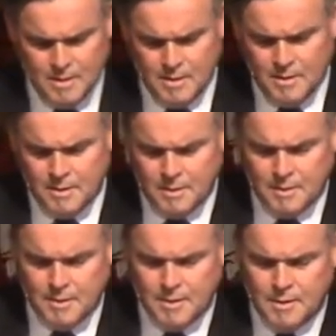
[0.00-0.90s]

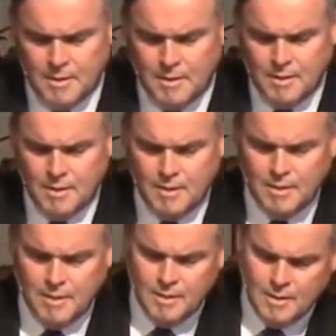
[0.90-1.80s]
No one is speaking in this clip.